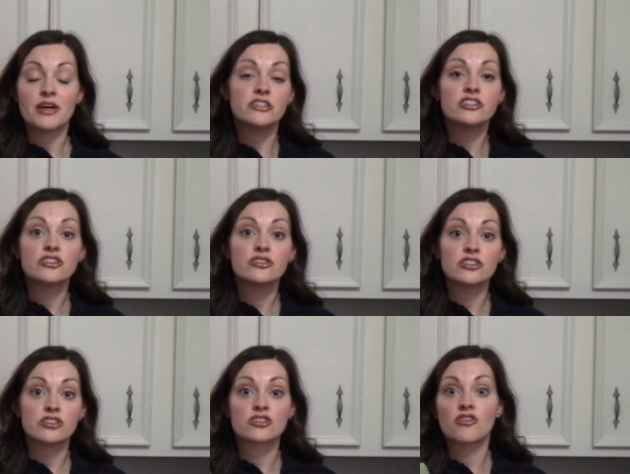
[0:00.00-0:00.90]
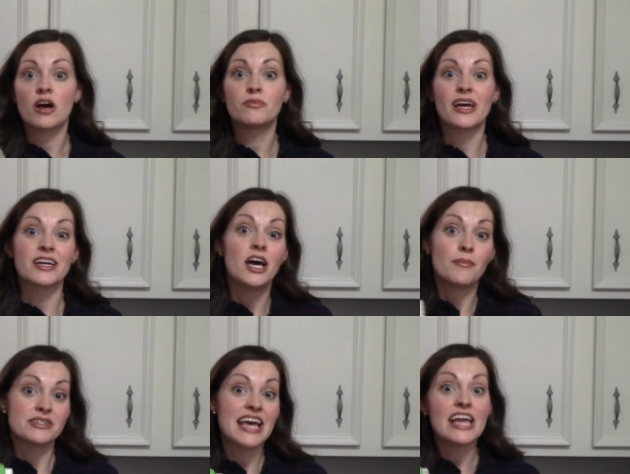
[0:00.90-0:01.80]
and you just use it to scrub like
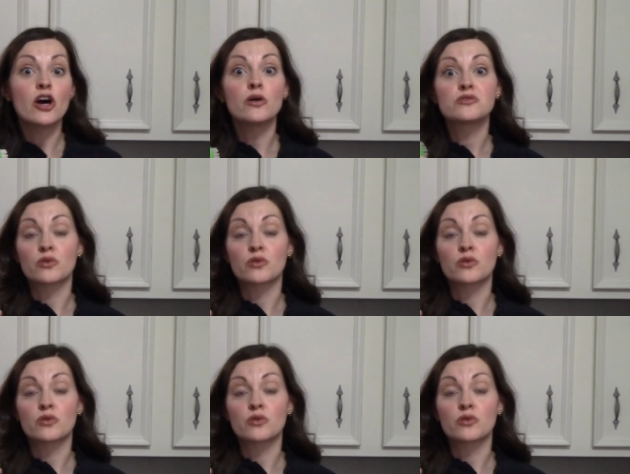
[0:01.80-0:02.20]
potatoes